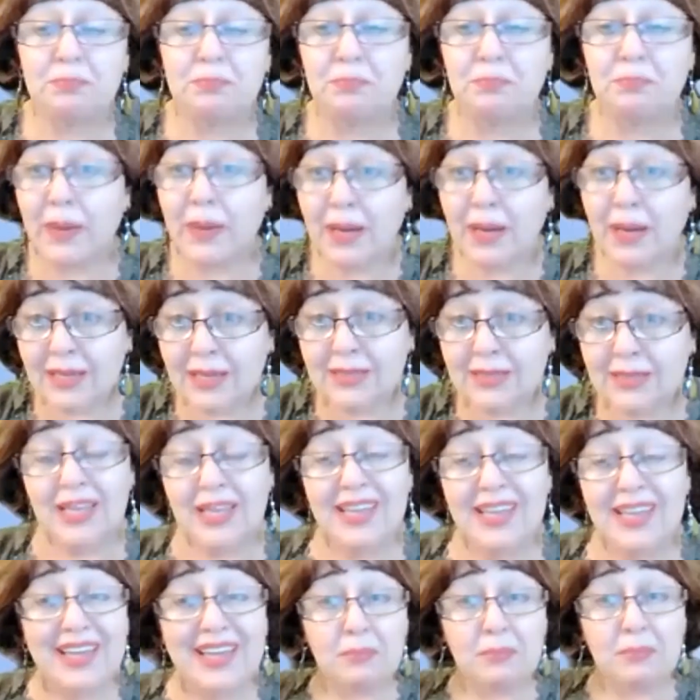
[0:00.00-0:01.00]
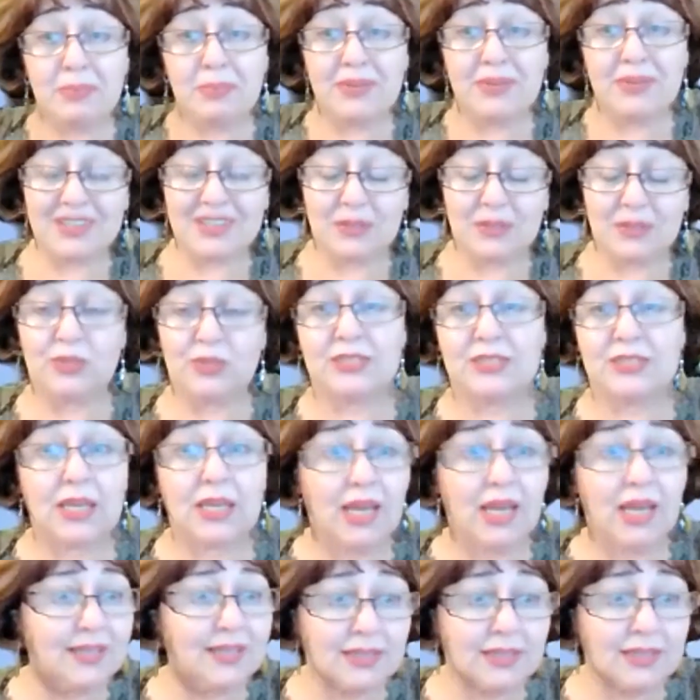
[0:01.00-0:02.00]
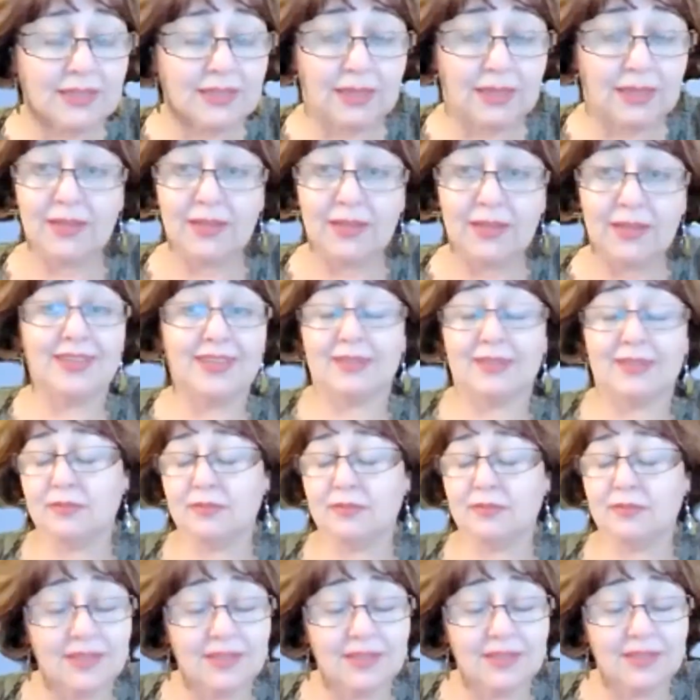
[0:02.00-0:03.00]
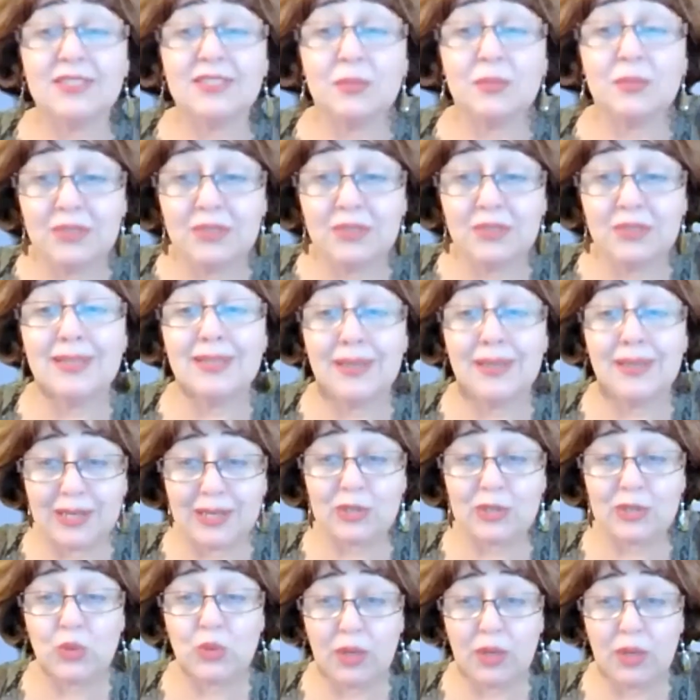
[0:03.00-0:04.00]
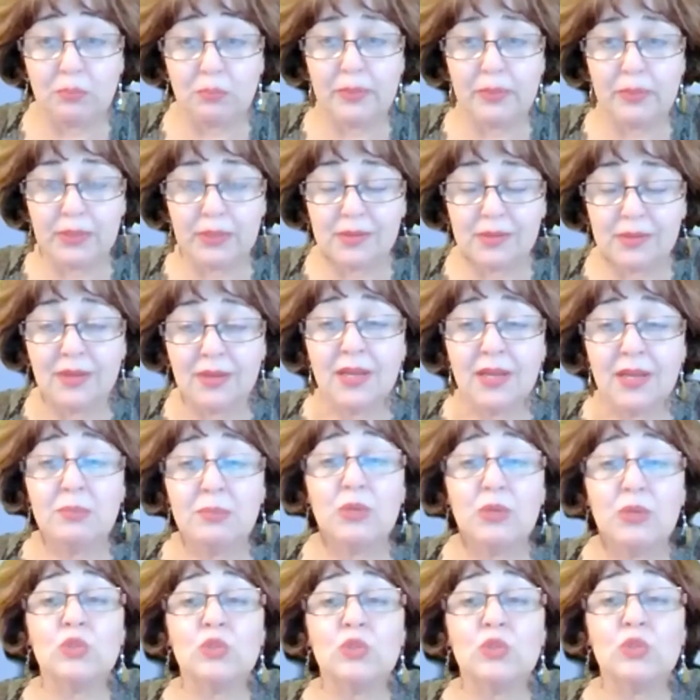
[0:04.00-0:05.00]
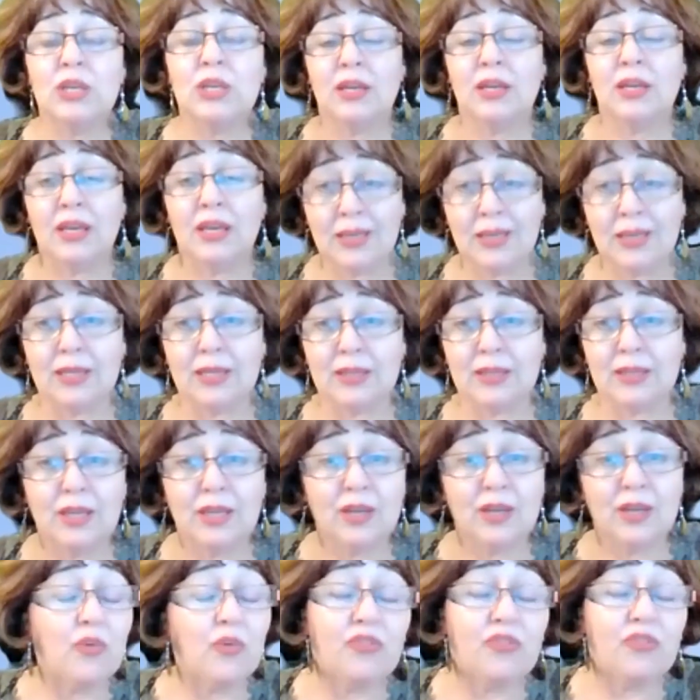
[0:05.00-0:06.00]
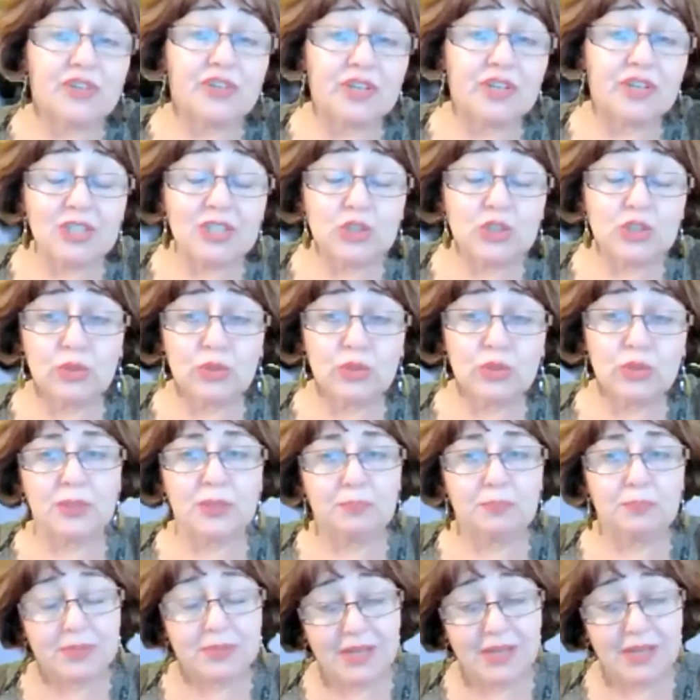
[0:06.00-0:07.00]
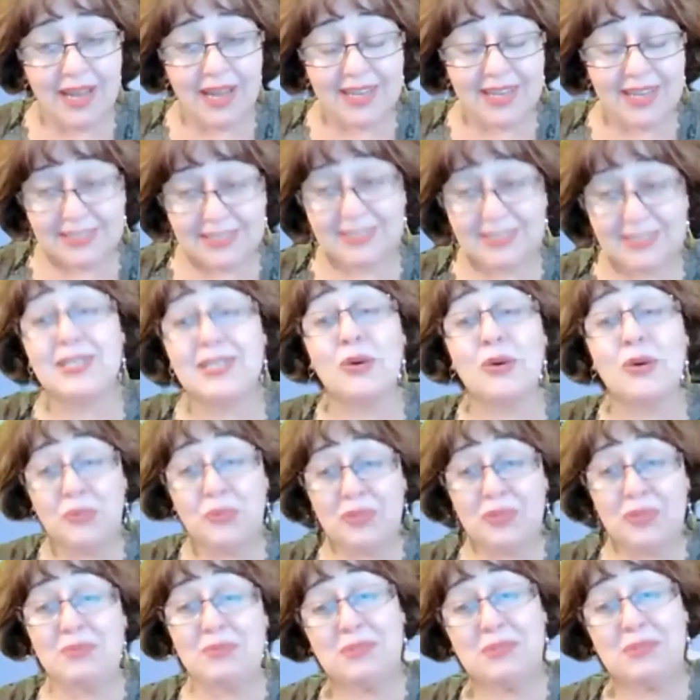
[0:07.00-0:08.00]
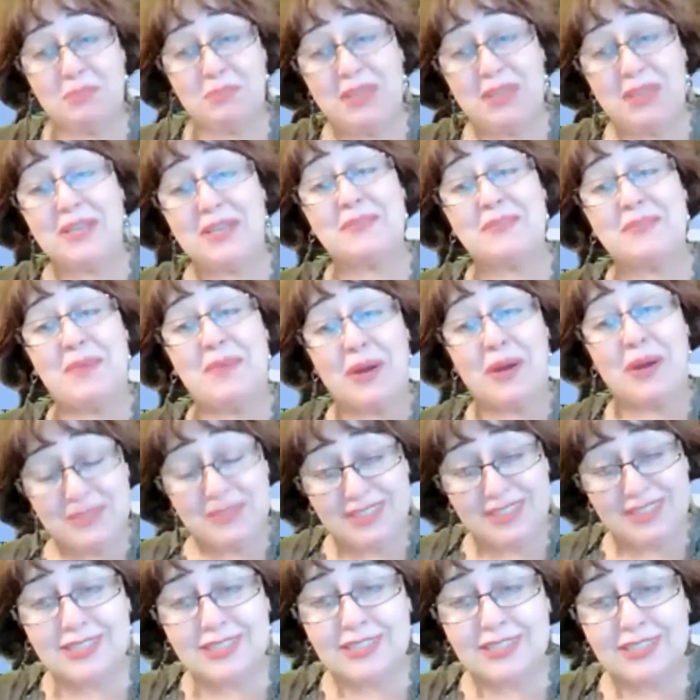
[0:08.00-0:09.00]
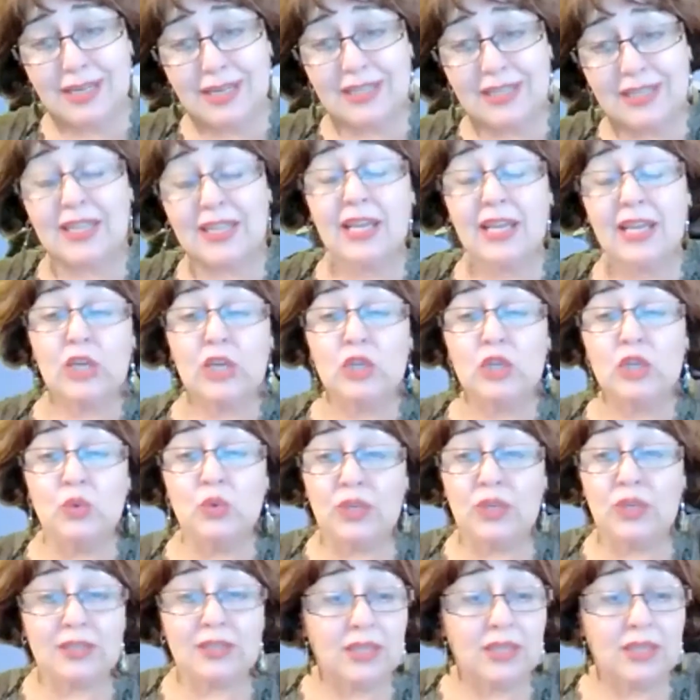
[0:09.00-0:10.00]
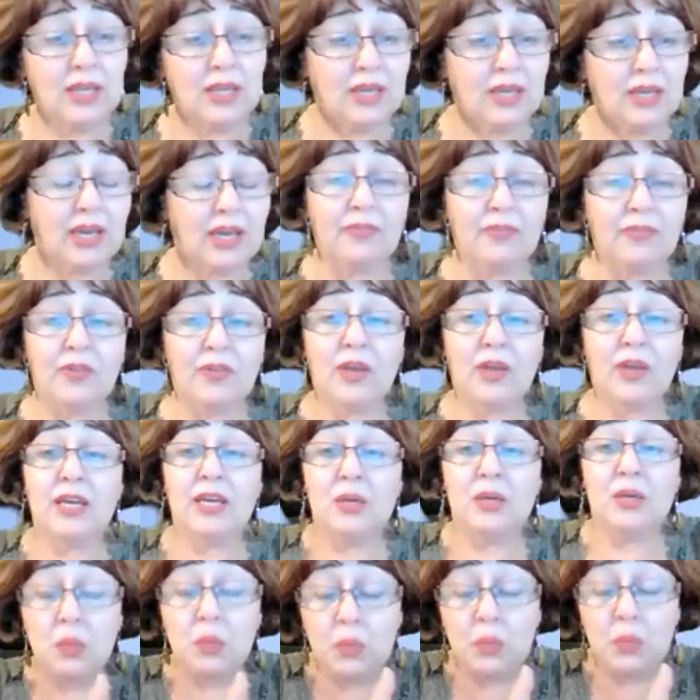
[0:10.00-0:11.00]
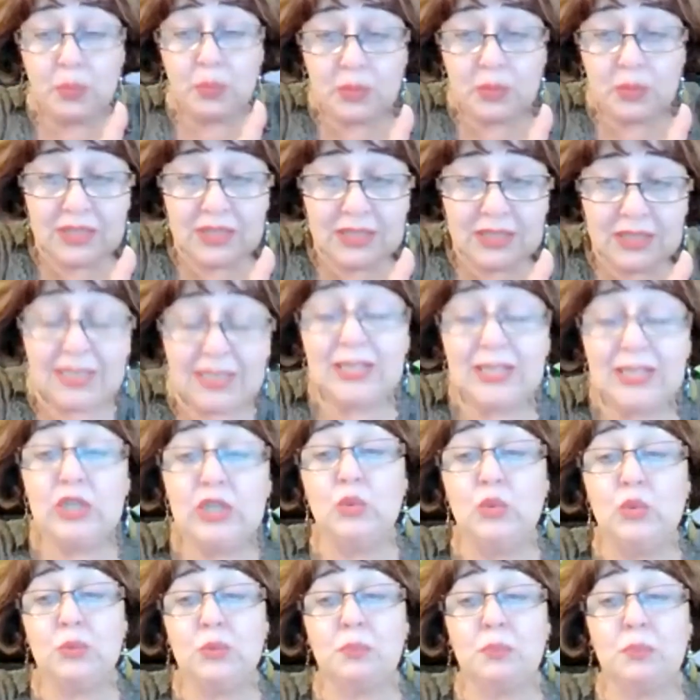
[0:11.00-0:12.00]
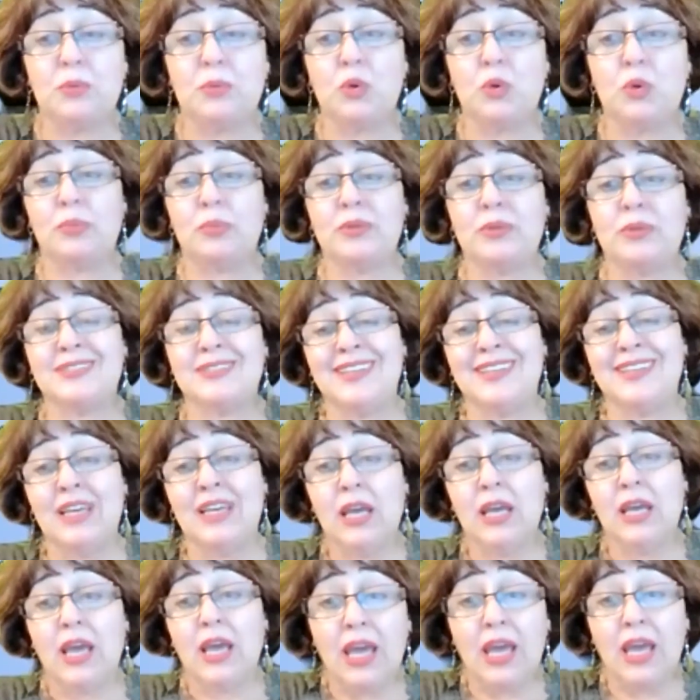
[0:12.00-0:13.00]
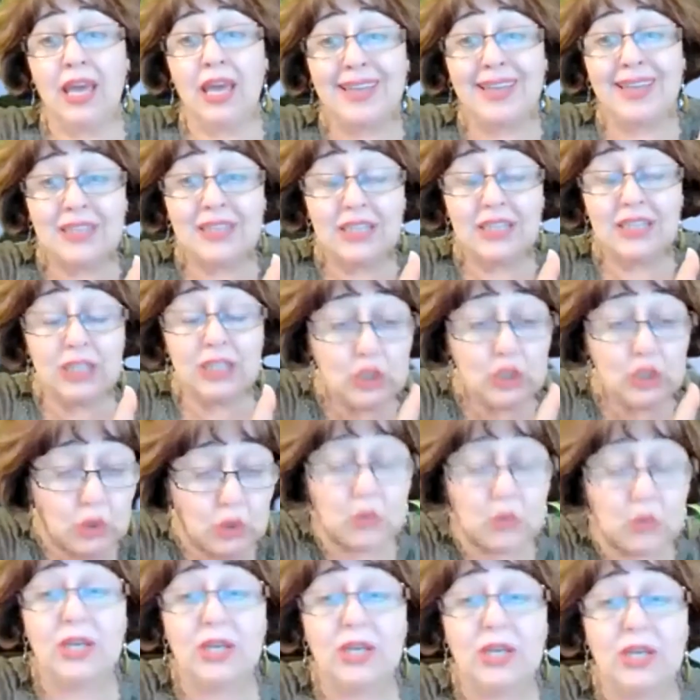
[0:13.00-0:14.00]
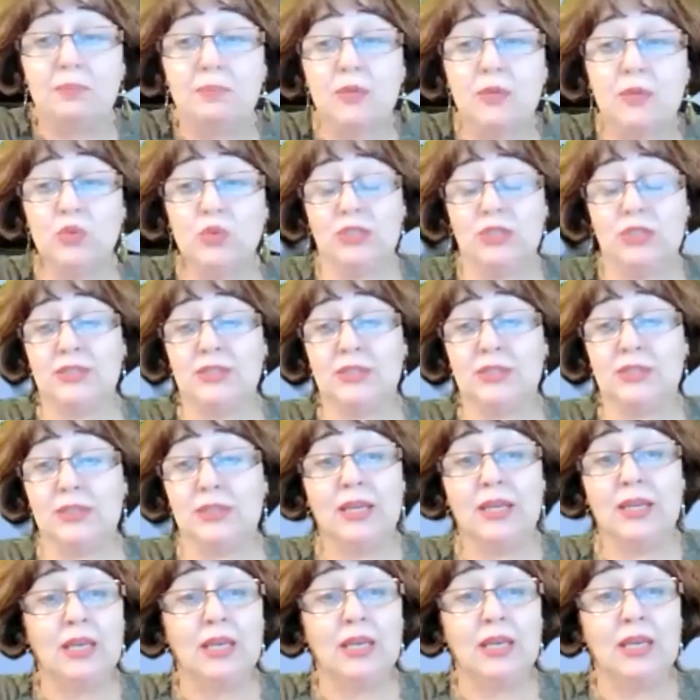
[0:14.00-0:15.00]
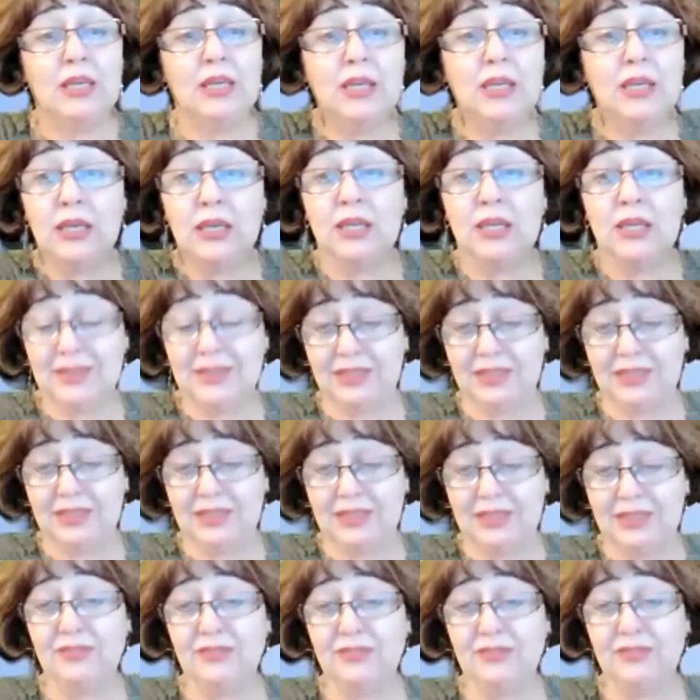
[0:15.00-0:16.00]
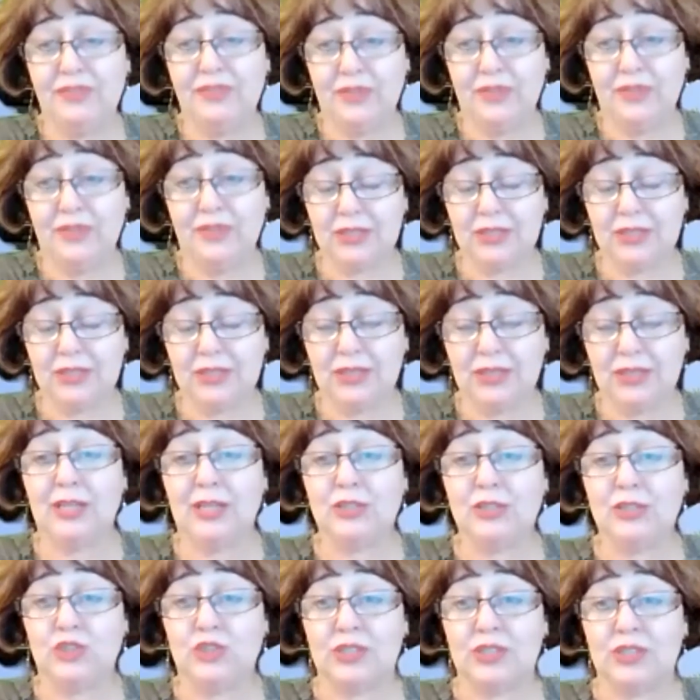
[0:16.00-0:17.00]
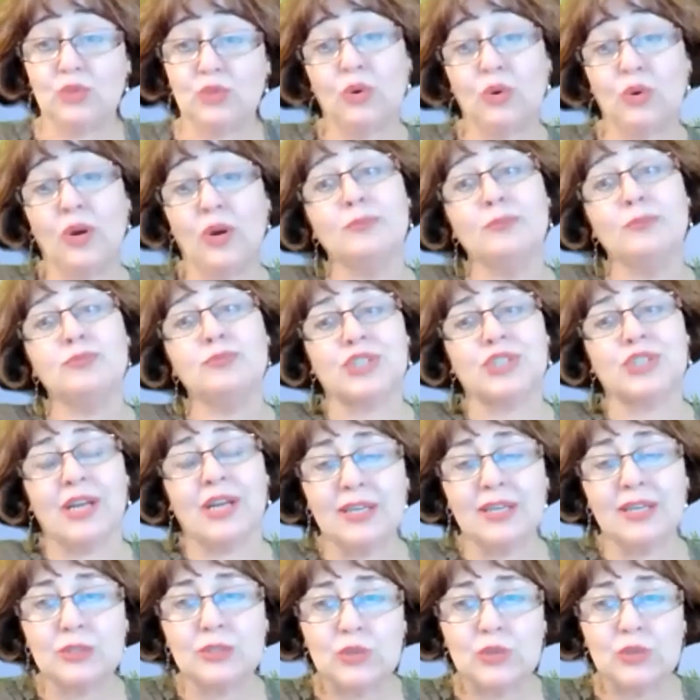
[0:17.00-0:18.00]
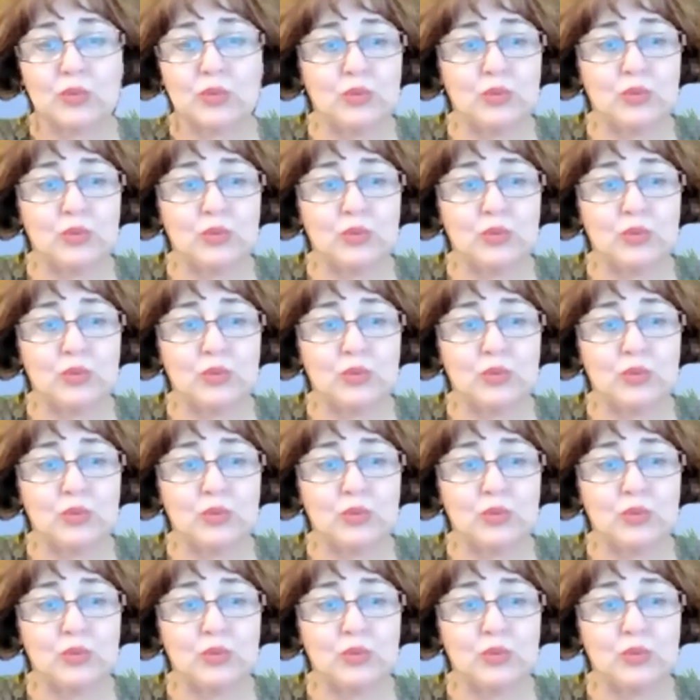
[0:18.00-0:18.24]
But comparing with Canada, like it's really hard to compare because again, for fraction of the price, now when we're speaking about this side, you can have really good property and in good community in different countries. So I'm trying to,